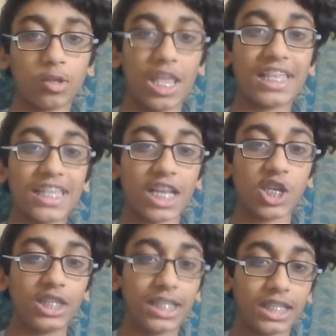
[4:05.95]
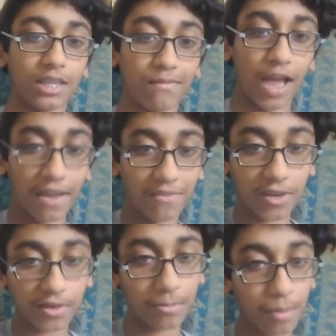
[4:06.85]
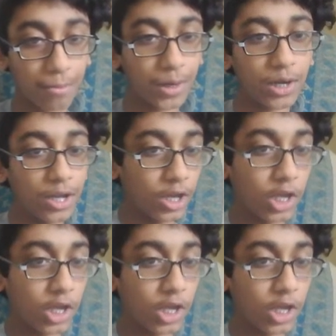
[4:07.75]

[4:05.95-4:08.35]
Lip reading: So that's actually 65, I remember.